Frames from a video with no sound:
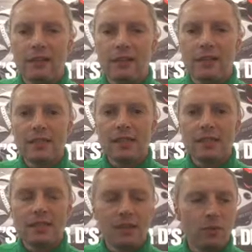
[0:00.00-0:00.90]
This
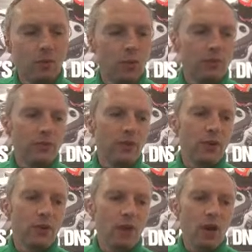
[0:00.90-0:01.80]
is the award
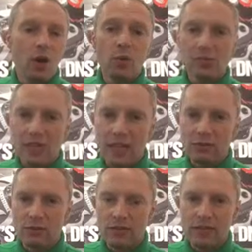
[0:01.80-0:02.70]
for
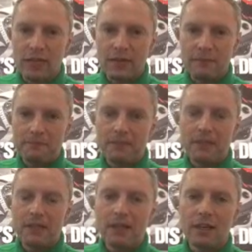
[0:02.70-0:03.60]
Wholesaler of the Year
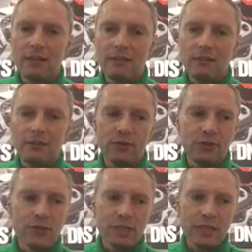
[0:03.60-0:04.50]
for
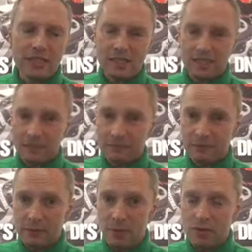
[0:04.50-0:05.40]
2016
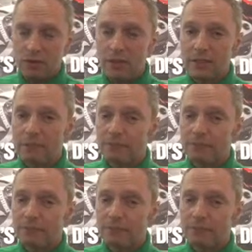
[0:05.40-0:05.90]
for Motodirect.